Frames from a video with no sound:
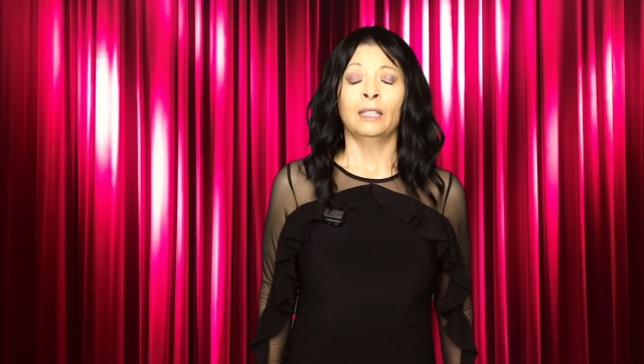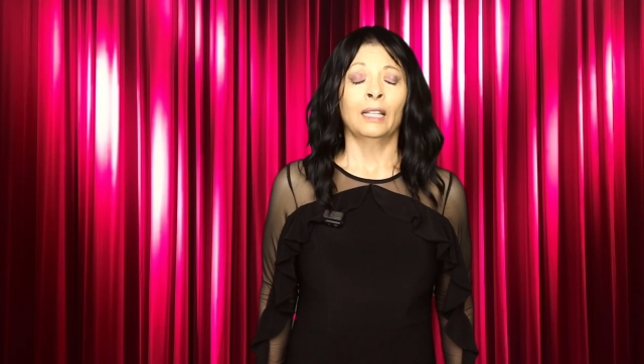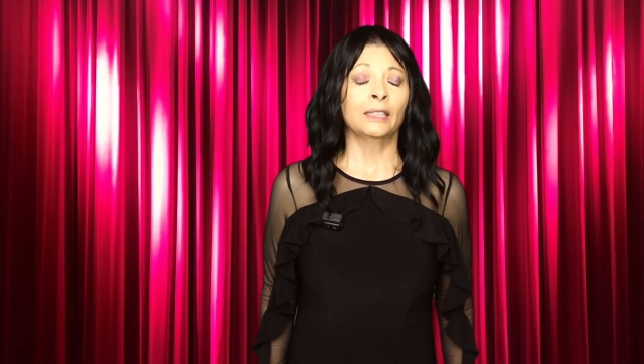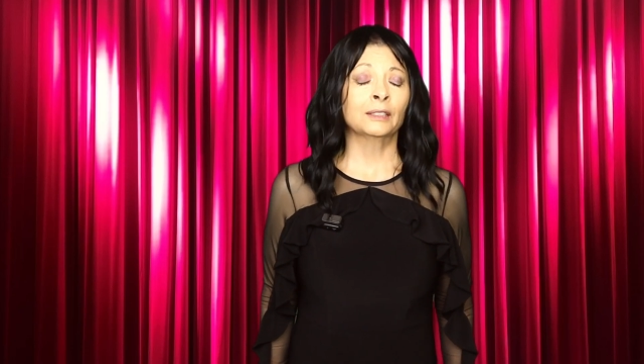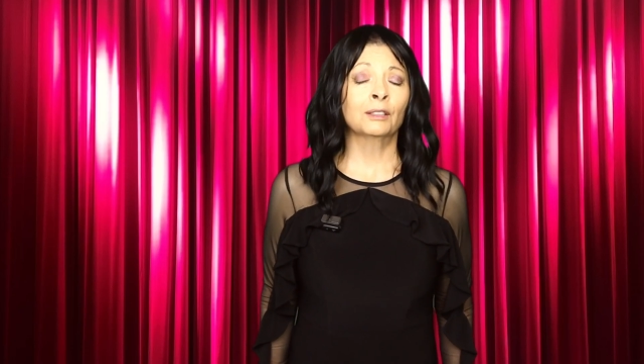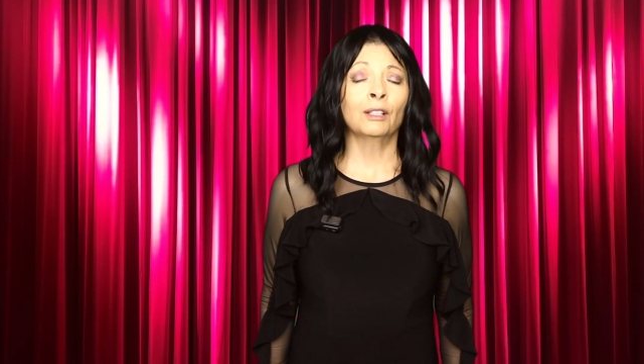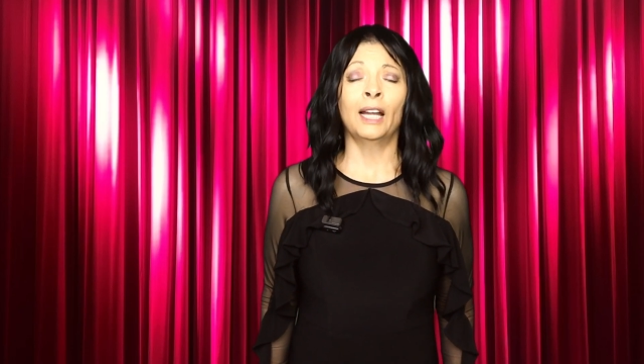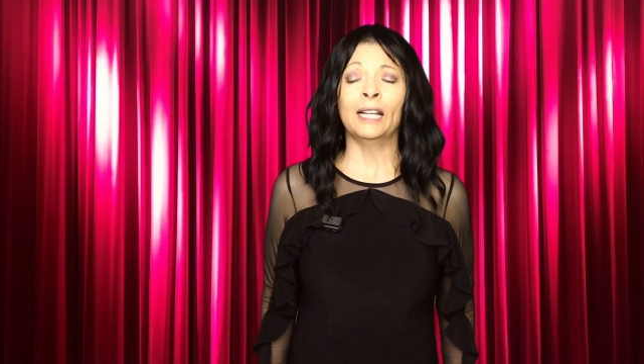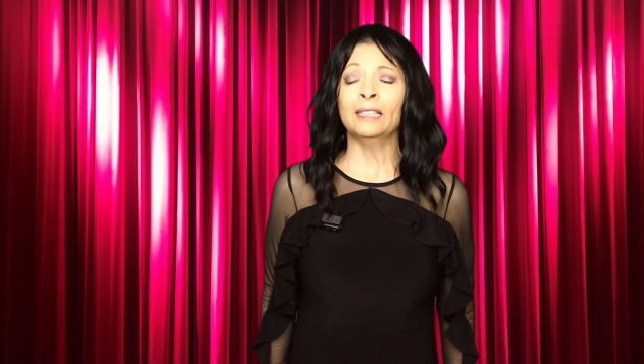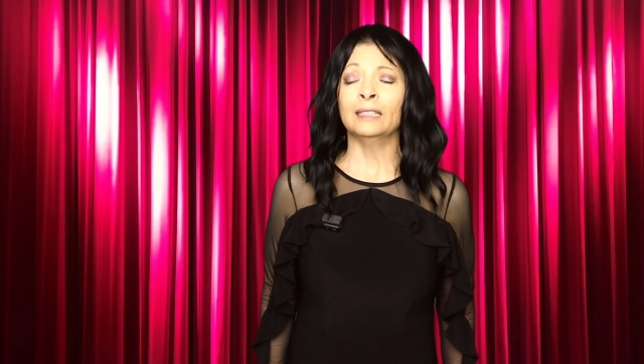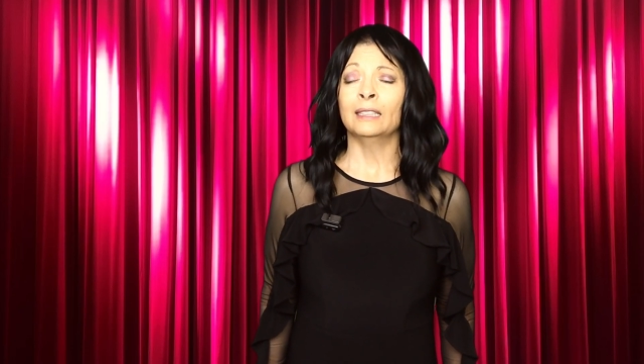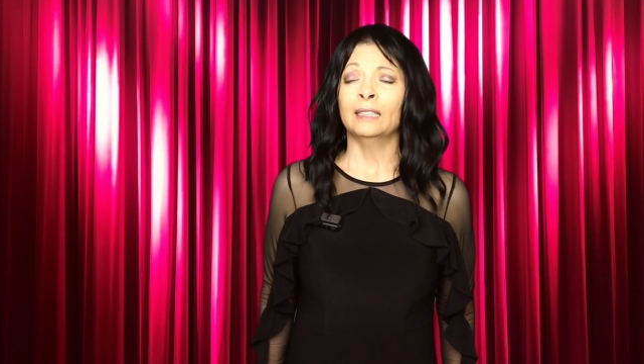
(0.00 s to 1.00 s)
That's
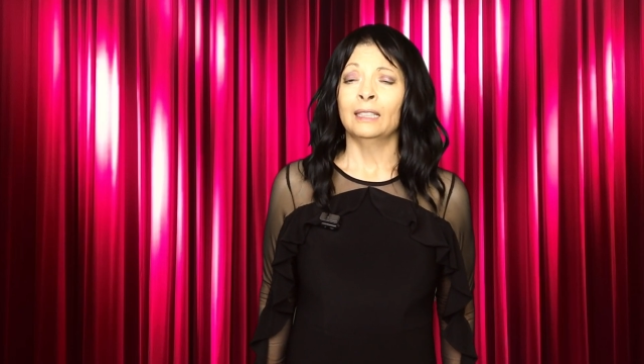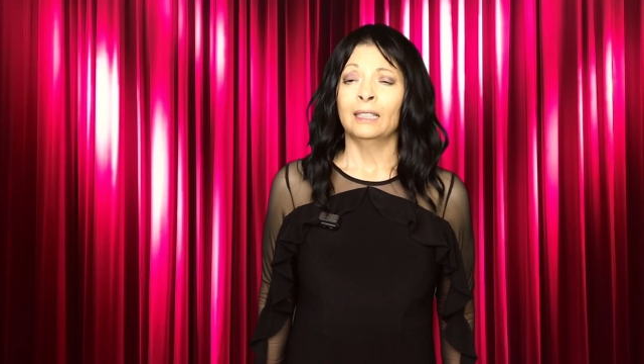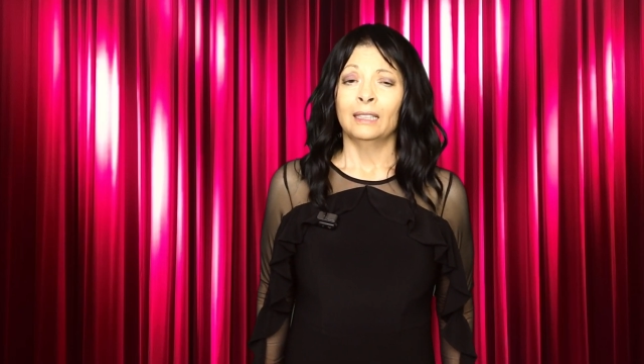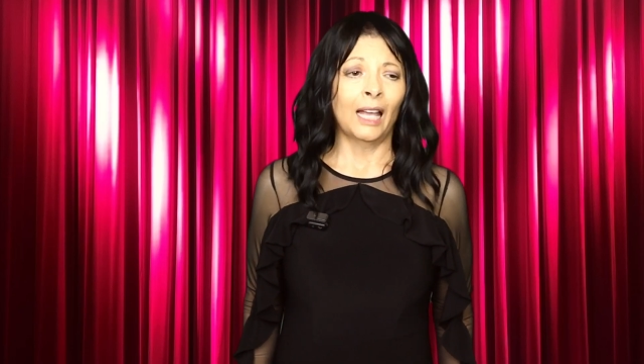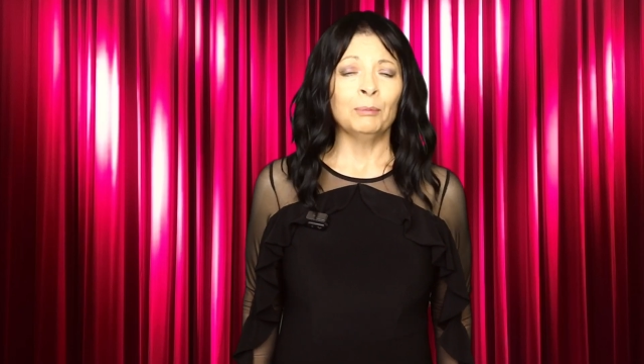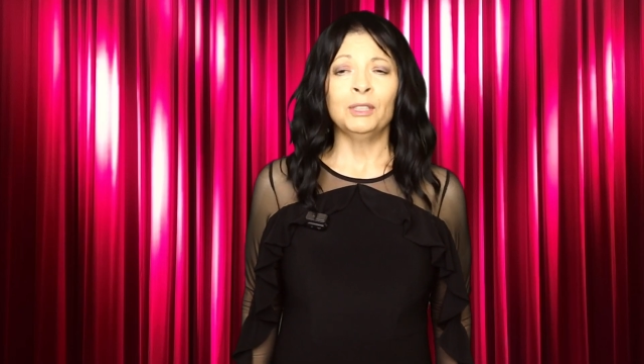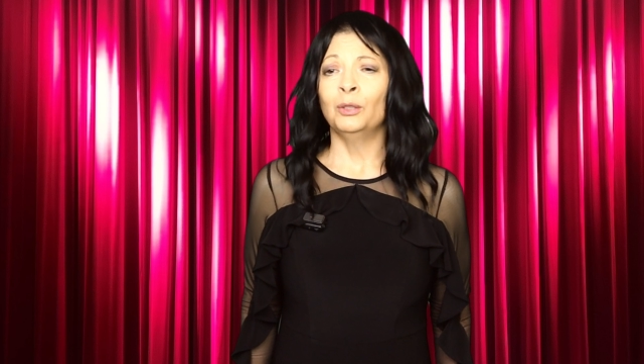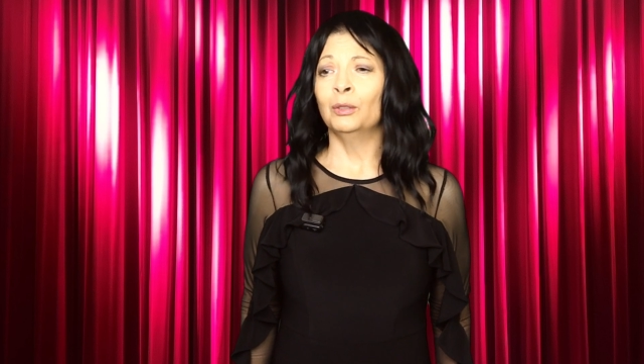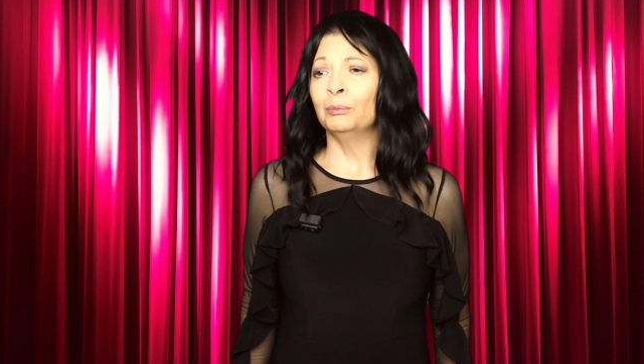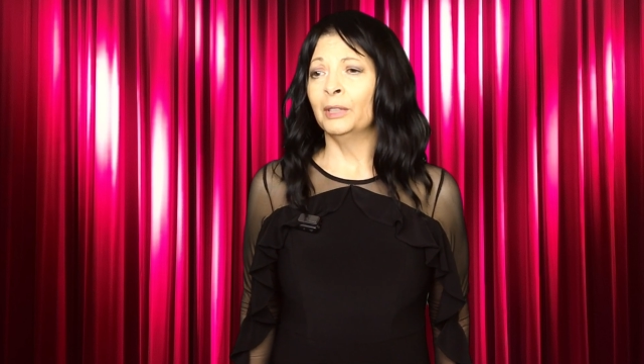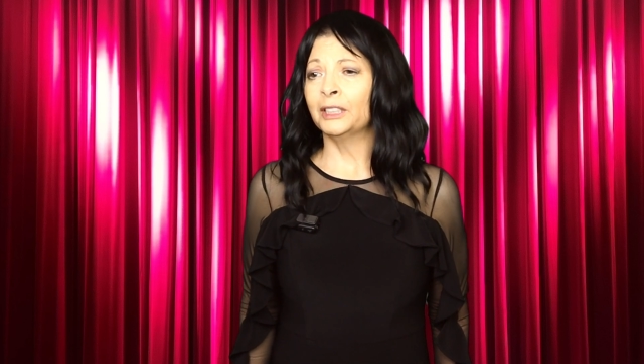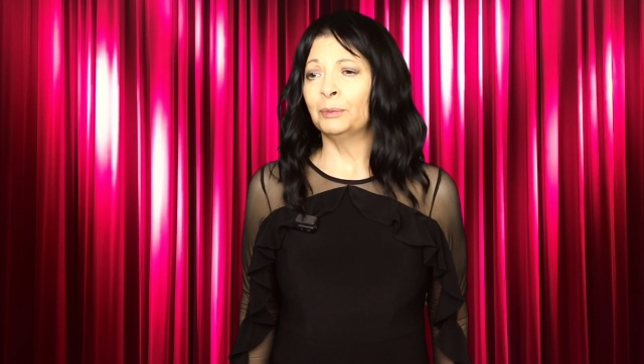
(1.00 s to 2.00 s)
great. I'd be
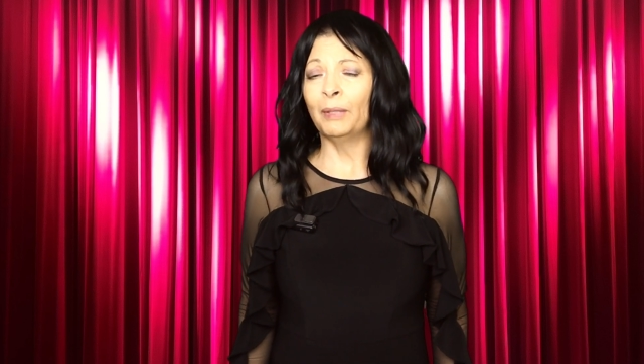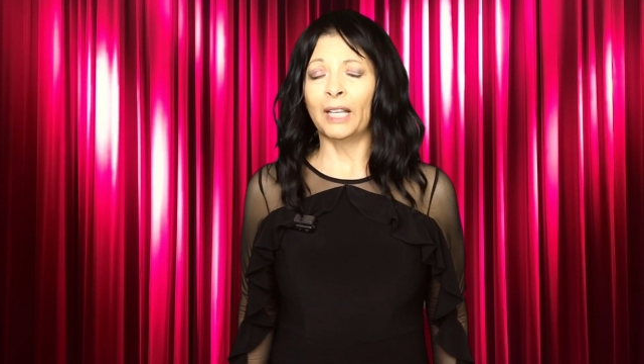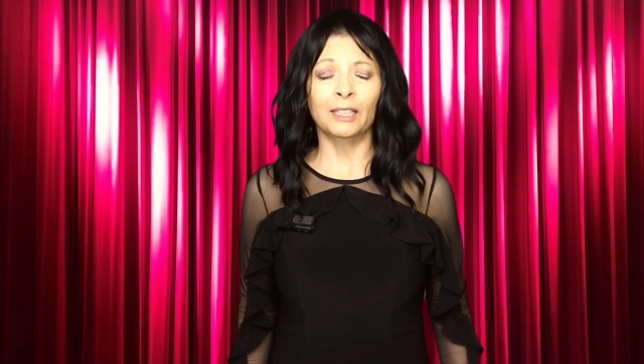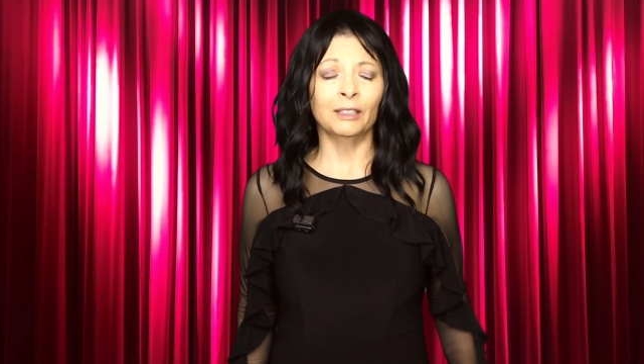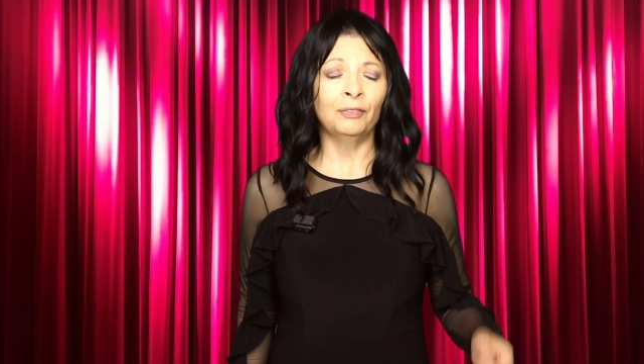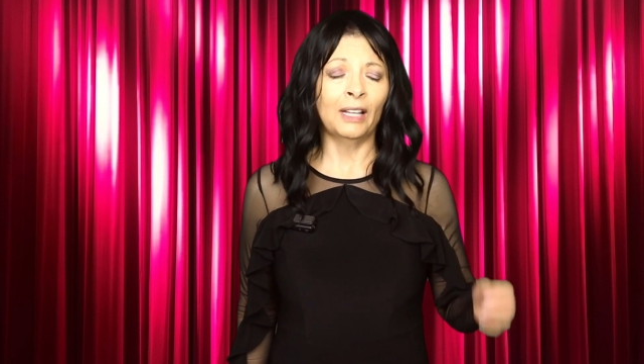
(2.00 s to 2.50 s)
doing much better